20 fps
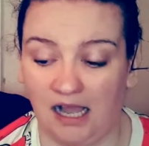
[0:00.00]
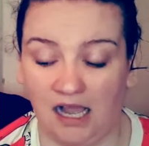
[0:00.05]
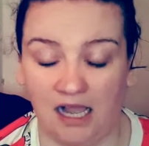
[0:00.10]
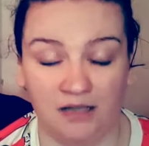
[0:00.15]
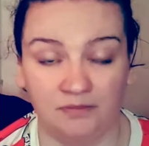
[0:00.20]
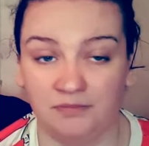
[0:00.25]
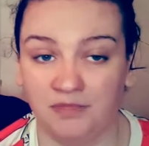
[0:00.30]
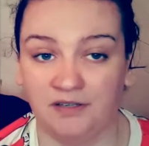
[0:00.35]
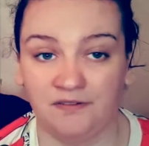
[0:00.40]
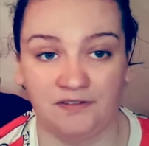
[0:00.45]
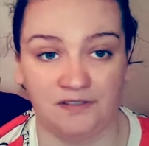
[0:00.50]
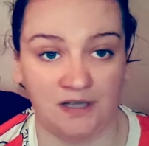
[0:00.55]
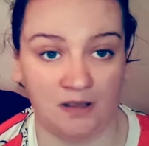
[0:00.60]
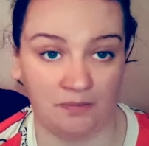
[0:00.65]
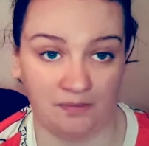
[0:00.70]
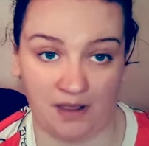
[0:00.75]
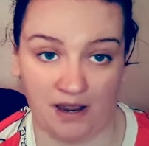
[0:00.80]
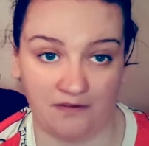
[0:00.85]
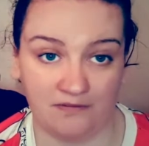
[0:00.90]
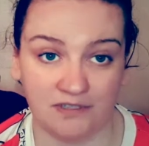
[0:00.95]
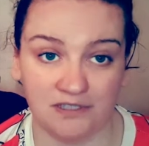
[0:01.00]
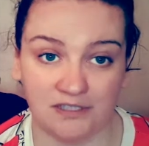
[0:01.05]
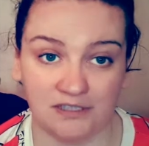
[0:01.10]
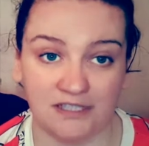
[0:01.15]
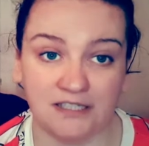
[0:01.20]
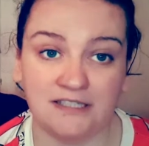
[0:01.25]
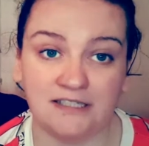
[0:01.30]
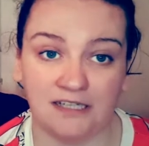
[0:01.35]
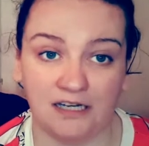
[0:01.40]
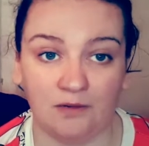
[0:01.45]
I'm even embarrassed that
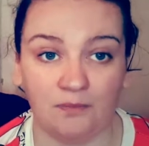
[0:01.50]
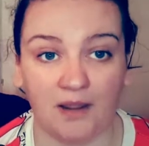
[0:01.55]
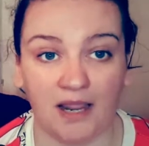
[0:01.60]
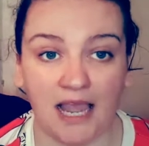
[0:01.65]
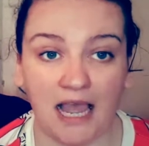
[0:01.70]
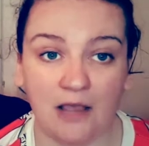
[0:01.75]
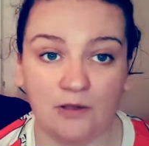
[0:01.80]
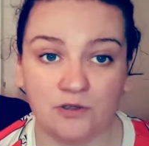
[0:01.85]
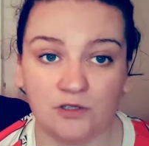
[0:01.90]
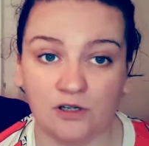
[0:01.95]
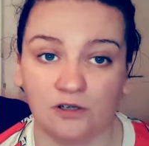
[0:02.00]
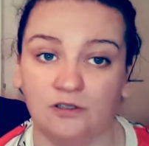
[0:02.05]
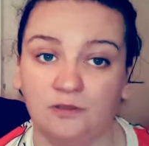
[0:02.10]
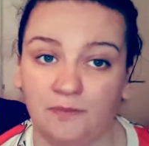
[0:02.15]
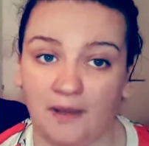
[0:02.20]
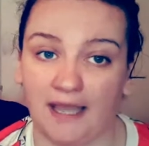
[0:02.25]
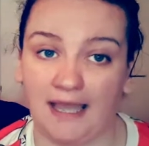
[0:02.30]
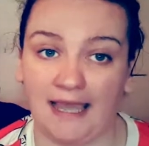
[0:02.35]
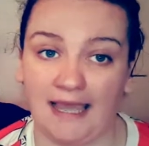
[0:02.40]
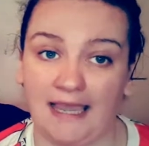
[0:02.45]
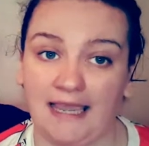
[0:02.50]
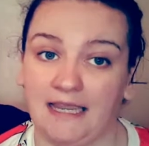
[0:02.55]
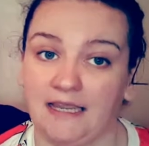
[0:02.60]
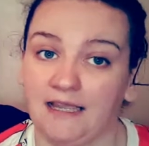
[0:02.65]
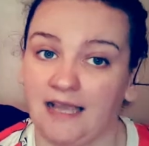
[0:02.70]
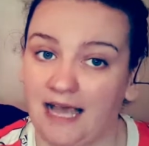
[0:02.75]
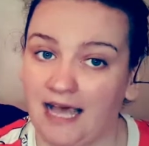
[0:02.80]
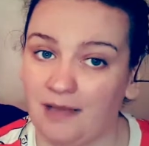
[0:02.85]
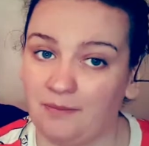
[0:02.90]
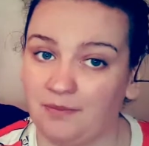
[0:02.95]
they're still in my household. But hey,
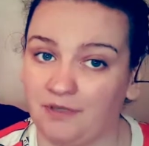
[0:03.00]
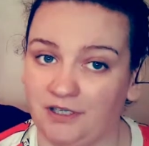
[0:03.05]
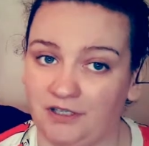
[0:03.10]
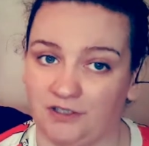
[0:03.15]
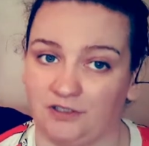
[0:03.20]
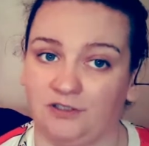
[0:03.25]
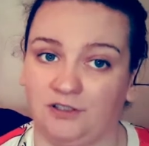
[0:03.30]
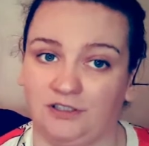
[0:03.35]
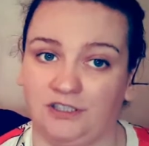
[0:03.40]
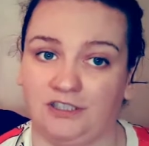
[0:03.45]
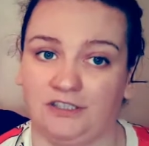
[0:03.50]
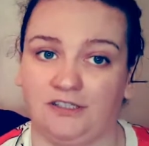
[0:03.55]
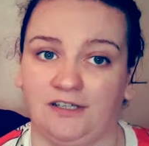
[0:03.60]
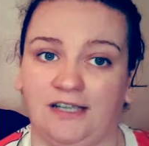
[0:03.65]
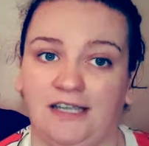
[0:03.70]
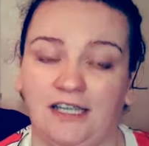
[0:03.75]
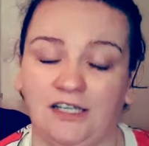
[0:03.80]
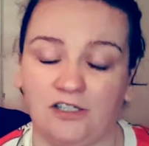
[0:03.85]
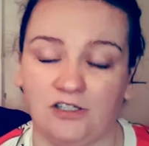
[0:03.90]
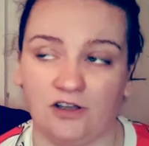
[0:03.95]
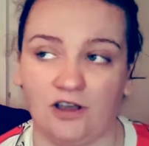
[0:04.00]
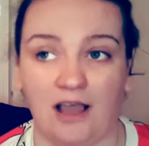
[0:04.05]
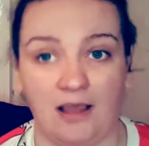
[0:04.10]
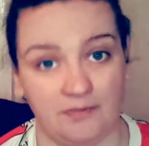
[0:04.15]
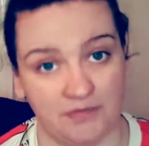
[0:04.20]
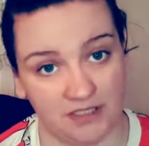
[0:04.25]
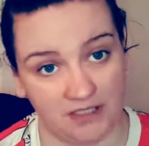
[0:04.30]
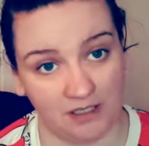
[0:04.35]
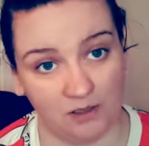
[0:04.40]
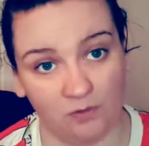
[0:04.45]
hubby is not eating keto.
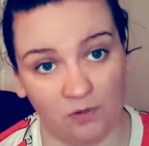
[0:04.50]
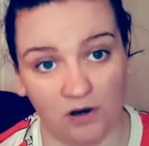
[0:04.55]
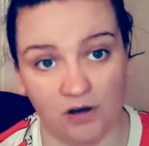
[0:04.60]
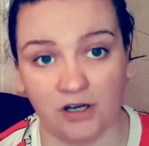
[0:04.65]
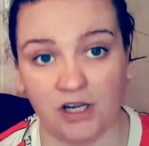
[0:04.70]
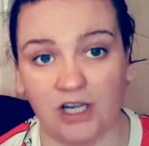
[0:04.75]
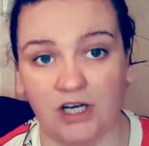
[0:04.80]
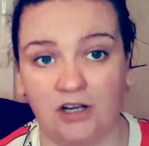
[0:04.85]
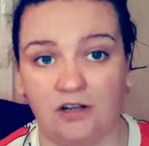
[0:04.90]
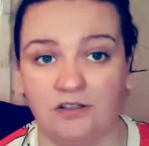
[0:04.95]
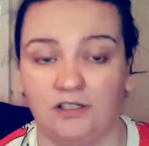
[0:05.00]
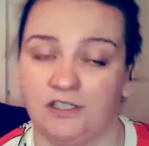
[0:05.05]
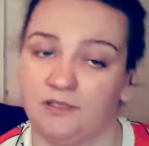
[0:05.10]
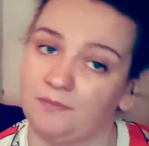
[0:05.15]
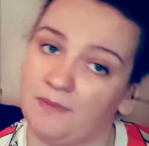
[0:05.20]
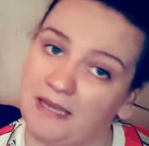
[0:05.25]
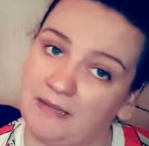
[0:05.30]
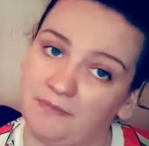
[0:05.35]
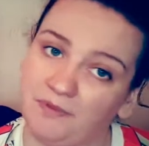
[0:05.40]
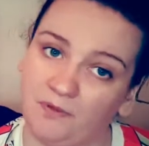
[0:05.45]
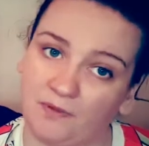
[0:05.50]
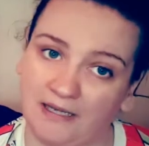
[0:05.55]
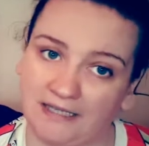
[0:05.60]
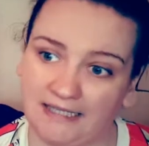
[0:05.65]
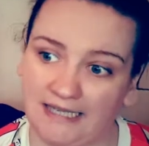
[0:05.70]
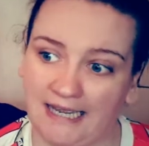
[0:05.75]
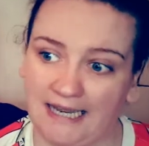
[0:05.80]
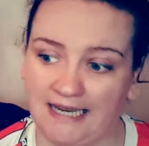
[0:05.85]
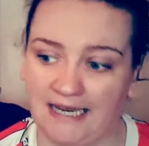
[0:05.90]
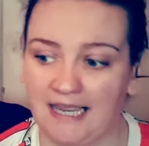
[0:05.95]
I'm still working on it. Maybe one
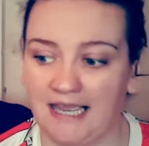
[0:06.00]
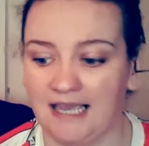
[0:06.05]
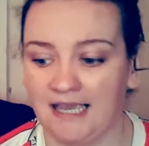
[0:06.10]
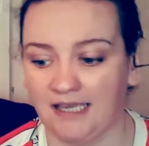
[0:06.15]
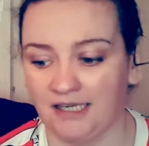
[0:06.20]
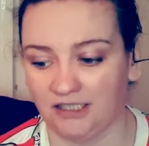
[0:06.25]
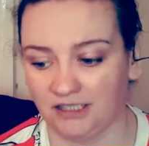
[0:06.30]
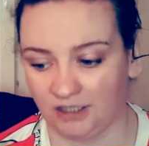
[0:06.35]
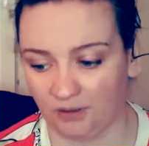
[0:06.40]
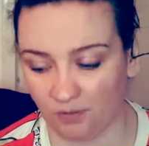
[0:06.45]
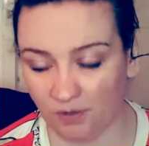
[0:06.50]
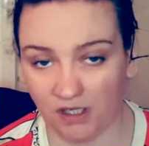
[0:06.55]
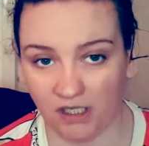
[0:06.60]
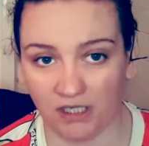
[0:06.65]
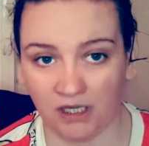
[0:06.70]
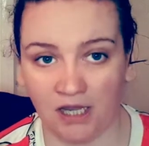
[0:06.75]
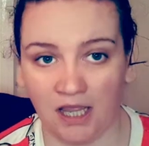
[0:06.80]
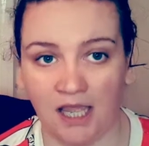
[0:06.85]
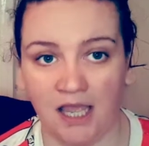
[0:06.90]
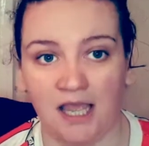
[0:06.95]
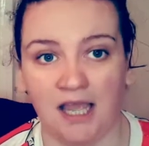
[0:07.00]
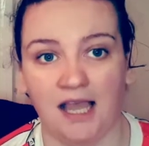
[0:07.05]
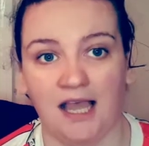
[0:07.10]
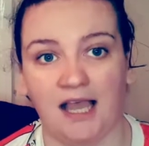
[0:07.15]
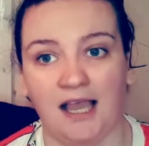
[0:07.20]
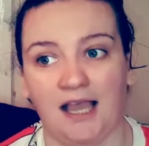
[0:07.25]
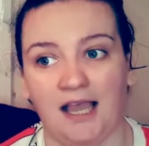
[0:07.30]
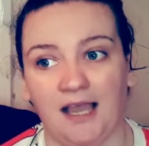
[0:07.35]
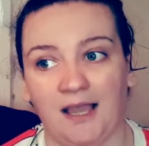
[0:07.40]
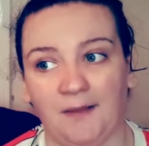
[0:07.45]
day he will
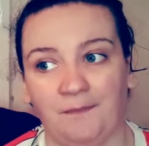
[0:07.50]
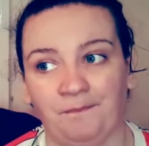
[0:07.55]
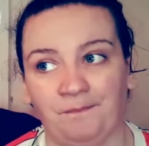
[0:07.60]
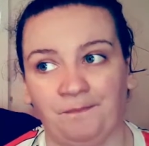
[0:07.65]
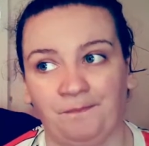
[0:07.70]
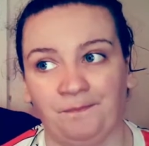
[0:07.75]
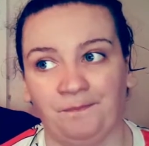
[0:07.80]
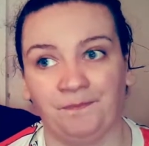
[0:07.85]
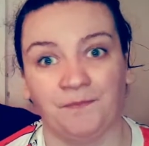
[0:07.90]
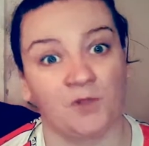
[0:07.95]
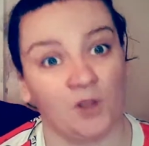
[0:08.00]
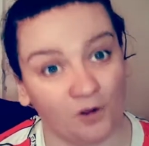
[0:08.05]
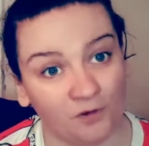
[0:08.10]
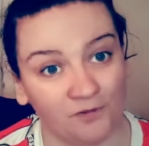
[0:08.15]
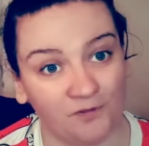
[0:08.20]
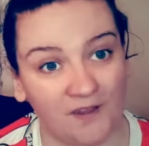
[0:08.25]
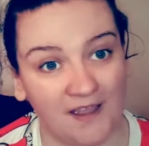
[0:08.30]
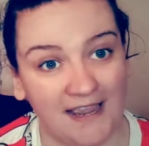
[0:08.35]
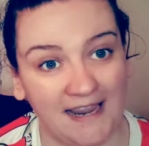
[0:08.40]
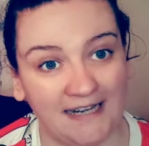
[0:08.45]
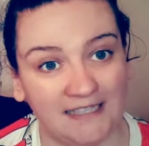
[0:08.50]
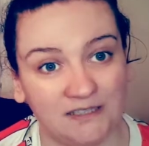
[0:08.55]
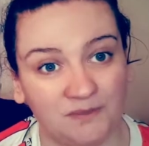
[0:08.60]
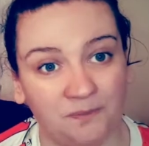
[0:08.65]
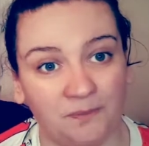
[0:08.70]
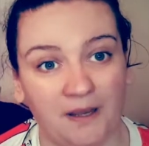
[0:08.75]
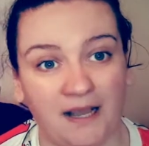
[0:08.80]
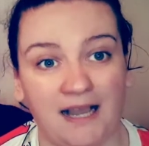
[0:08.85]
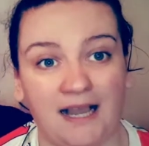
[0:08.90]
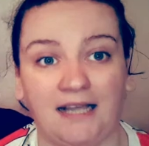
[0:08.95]
convert,
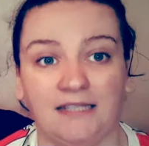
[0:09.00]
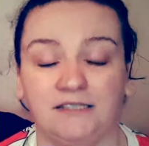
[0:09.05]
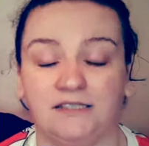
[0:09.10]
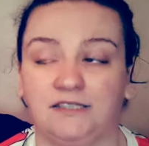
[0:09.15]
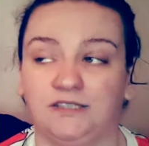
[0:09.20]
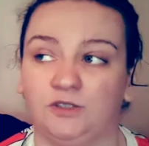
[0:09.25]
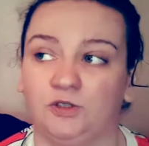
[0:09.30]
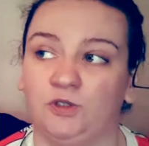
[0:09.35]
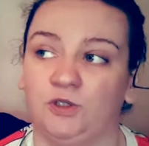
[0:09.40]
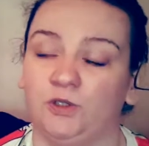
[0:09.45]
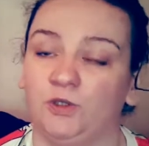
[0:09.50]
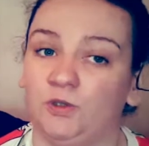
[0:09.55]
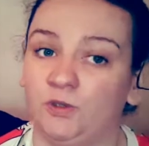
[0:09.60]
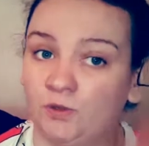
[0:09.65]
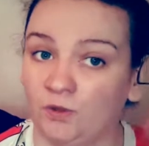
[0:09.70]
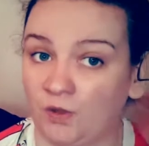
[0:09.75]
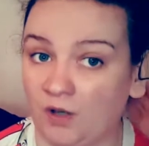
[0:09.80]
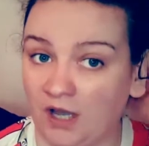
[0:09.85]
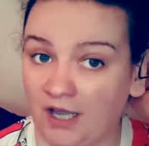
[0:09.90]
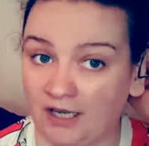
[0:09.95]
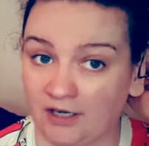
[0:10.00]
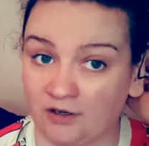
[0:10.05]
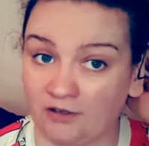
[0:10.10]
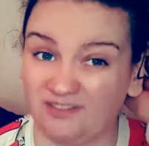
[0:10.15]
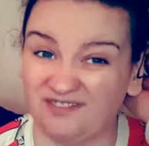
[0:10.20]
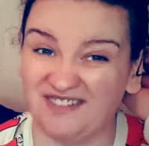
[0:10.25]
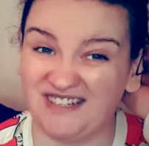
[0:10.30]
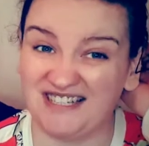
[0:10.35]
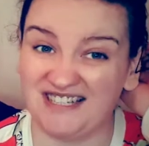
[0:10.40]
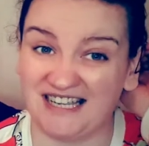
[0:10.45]
but to
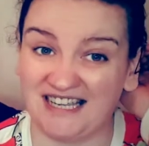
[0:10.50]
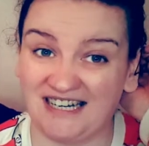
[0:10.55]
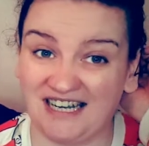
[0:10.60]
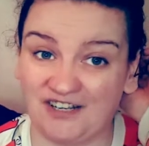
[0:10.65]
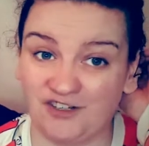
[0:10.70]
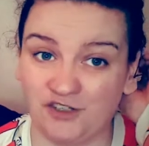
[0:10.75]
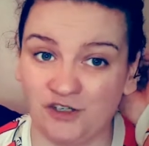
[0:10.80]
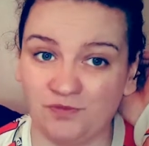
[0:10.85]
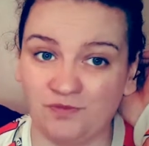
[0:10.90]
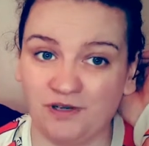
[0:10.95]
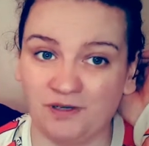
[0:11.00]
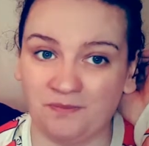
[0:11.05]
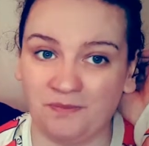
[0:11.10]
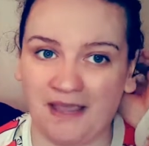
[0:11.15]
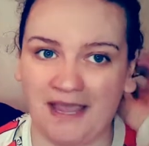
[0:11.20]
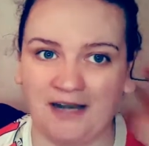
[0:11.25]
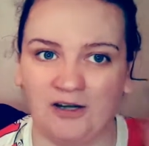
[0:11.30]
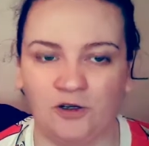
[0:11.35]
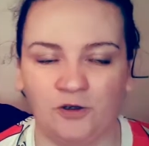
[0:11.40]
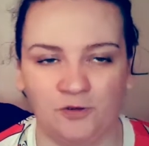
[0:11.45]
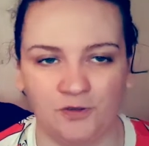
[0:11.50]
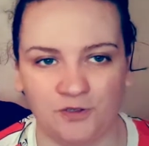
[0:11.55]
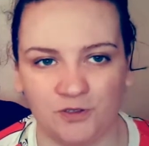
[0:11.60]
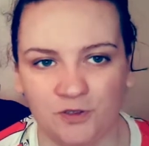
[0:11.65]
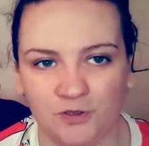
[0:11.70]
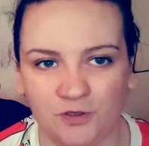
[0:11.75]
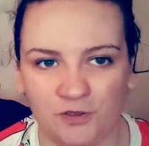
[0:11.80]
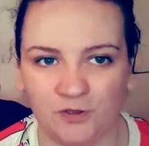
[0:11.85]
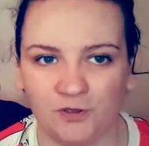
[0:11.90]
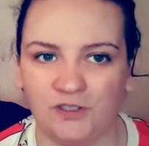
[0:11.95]
convince a Nigerian man who is
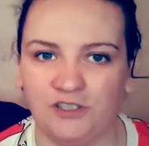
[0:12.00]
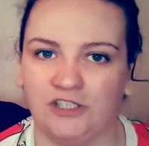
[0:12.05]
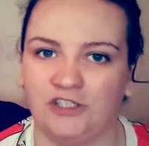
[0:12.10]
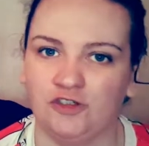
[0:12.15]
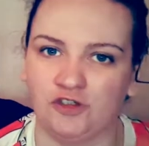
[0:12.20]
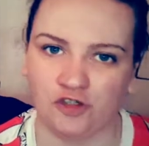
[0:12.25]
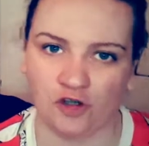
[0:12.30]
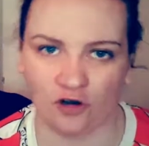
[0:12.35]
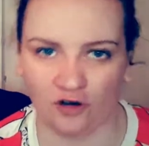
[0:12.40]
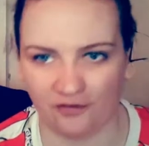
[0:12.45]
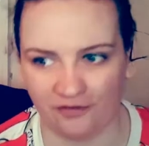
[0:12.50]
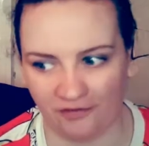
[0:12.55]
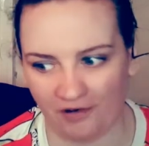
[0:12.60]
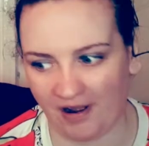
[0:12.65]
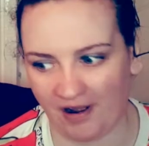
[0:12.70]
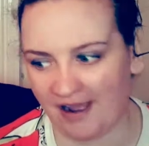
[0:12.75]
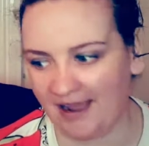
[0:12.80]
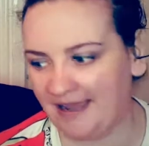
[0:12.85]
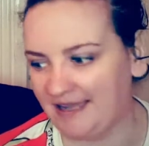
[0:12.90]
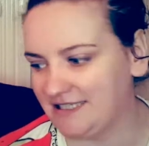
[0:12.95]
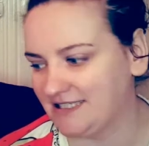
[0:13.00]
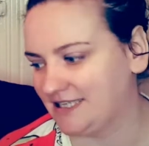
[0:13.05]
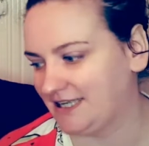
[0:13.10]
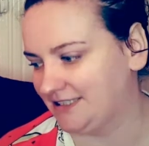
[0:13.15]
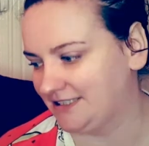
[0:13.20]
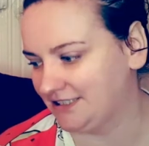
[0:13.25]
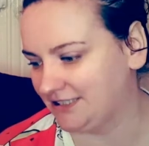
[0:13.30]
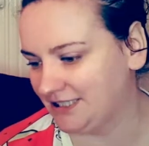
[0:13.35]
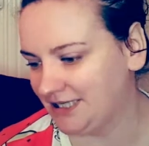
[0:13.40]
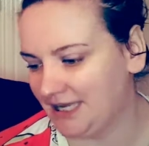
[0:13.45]
used to eating jollof rice
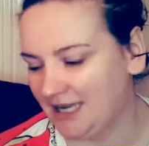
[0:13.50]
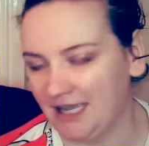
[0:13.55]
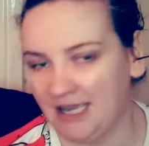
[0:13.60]
and